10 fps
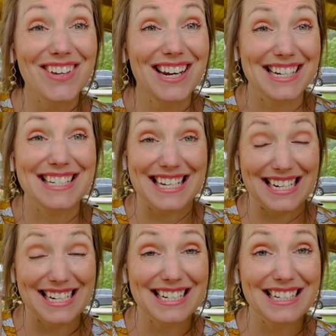an
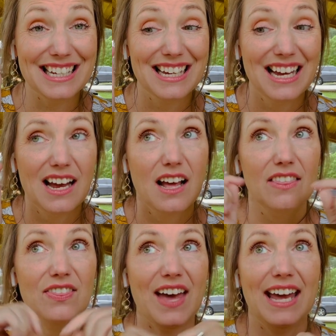idea
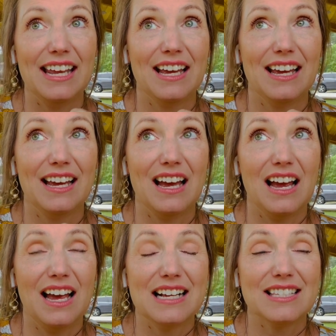that
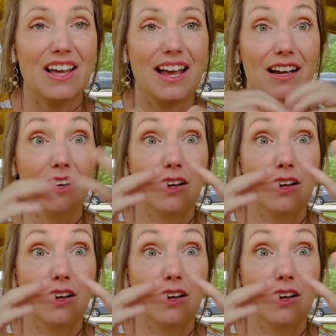is like